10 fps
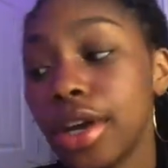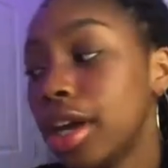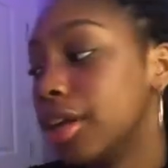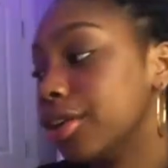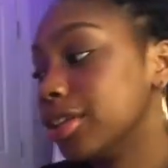
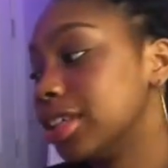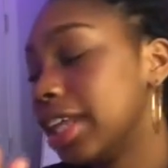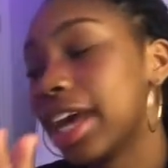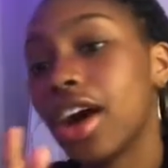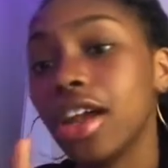you'll see like
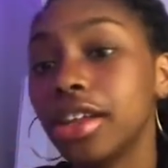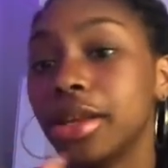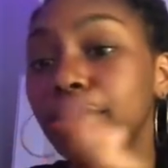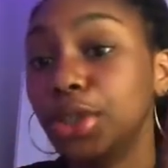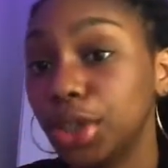all of them
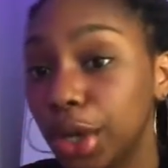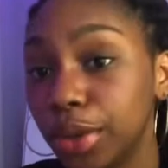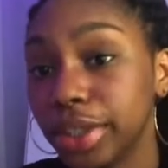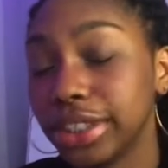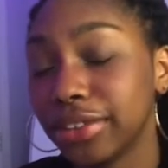shown
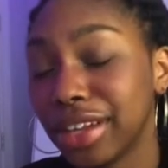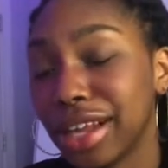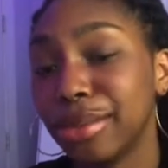and stuff like that,